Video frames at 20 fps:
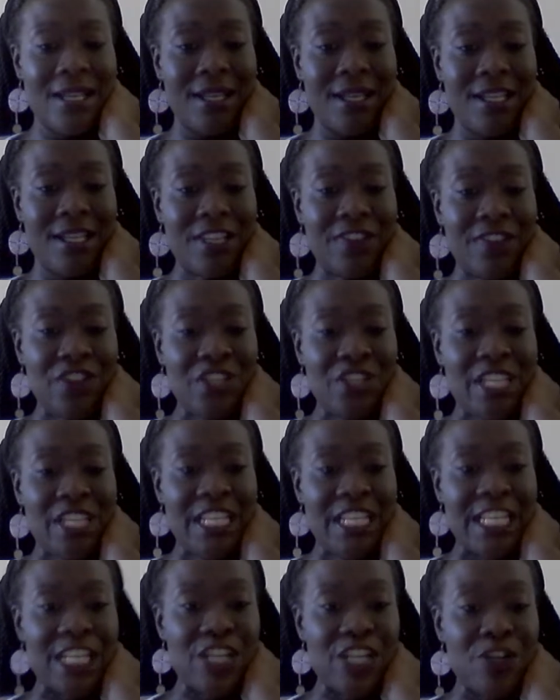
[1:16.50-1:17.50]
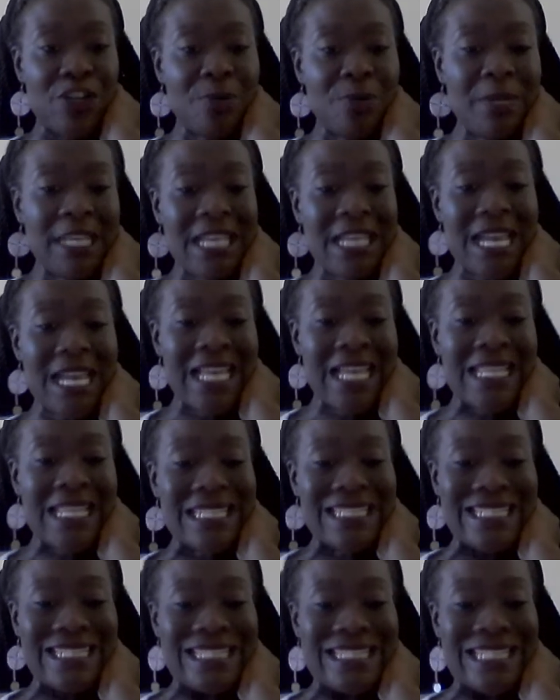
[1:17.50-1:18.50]
If you can hear me
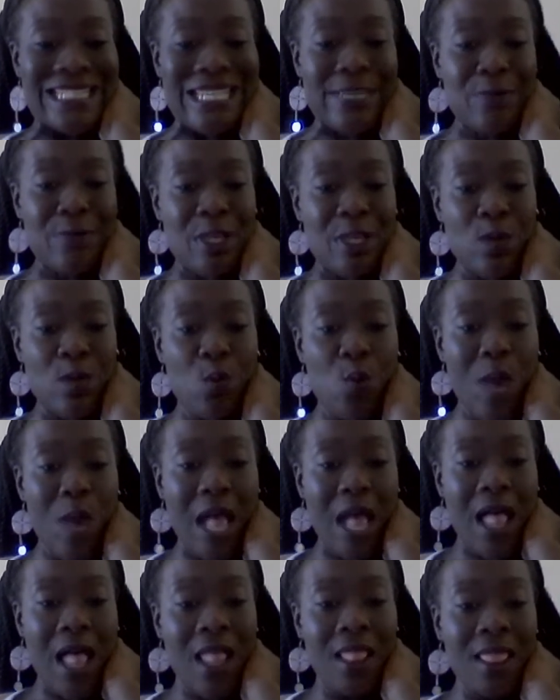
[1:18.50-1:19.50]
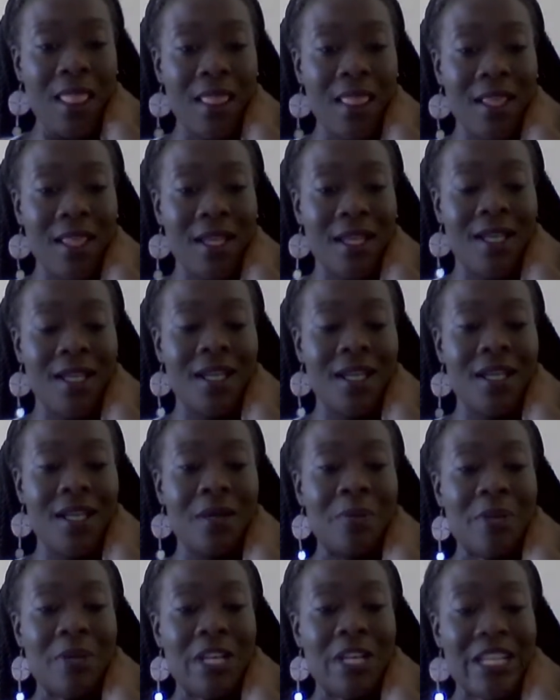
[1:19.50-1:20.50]
and see me well,
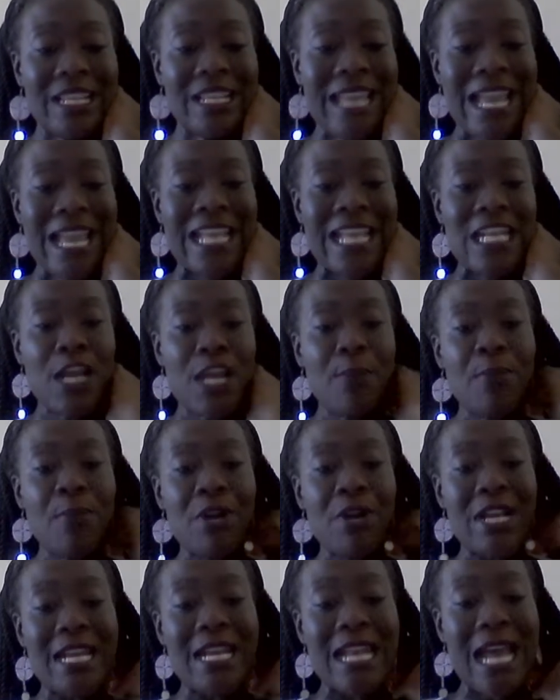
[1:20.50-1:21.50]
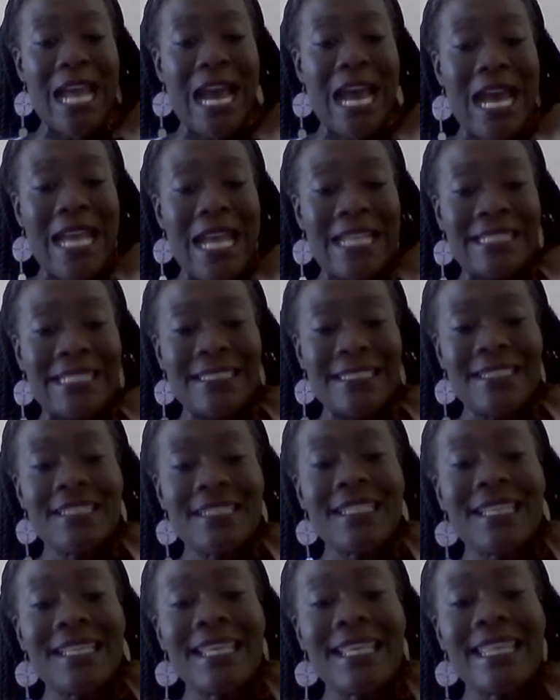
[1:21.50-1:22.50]
put a number 9
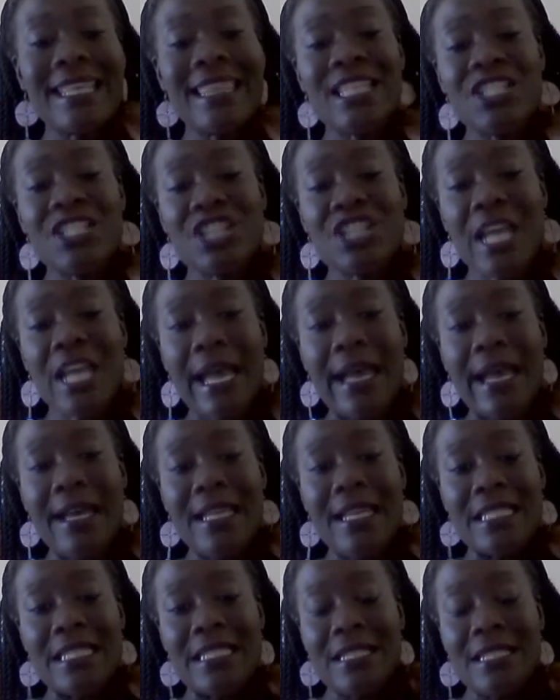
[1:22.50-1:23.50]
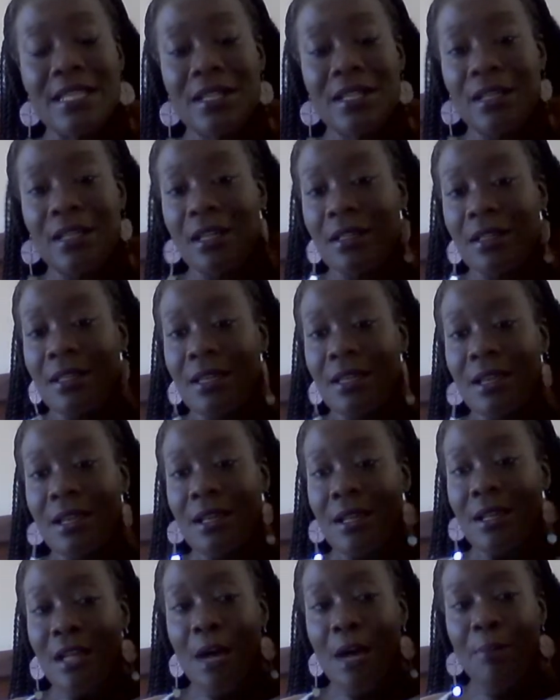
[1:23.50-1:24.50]
in the chat. I see a
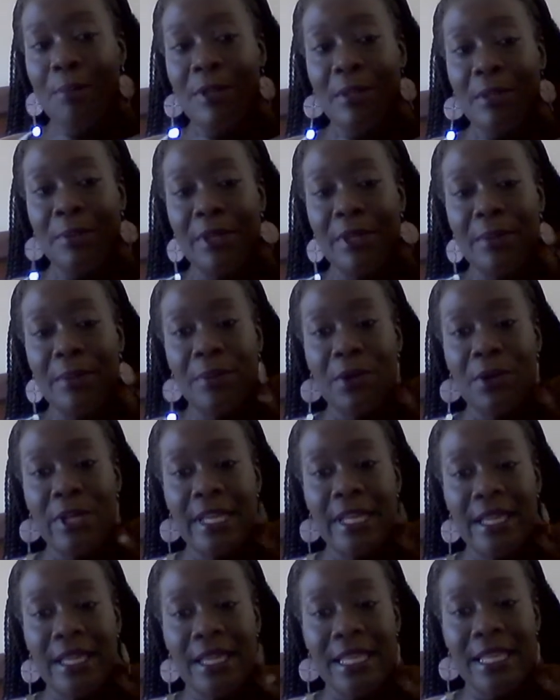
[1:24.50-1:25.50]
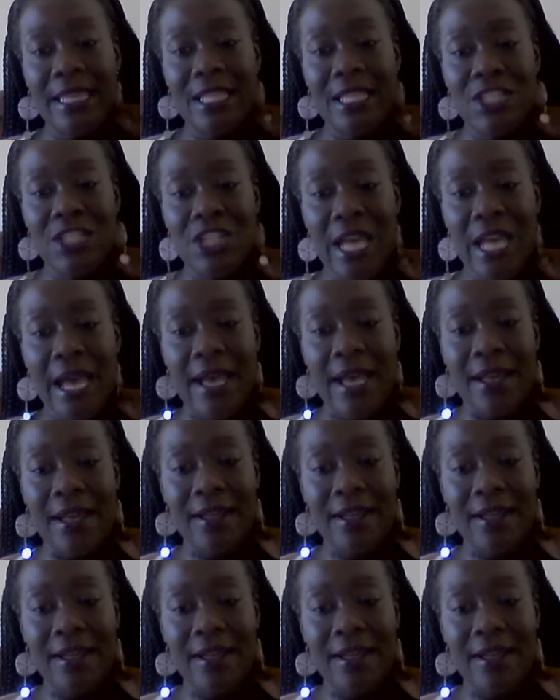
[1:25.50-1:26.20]
couple of people in the chat.